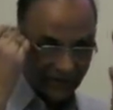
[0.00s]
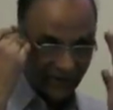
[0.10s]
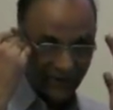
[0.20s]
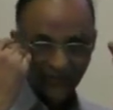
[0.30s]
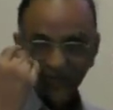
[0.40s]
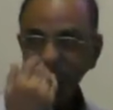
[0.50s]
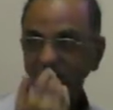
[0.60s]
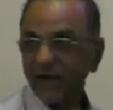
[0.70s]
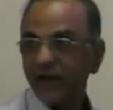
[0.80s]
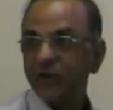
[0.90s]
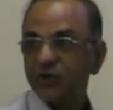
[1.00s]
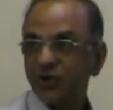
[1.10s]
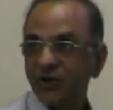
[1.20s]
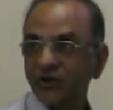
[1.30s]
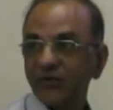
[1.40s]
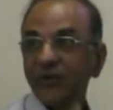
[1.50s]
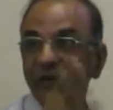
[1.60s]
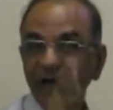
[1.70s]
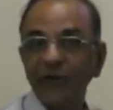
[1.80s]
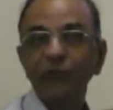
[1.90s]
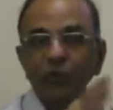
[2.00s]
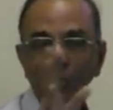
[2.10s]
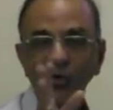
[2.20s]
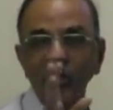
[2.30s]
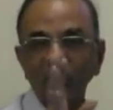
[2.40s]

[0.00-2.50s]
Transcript: that doesn't take any genius and therefore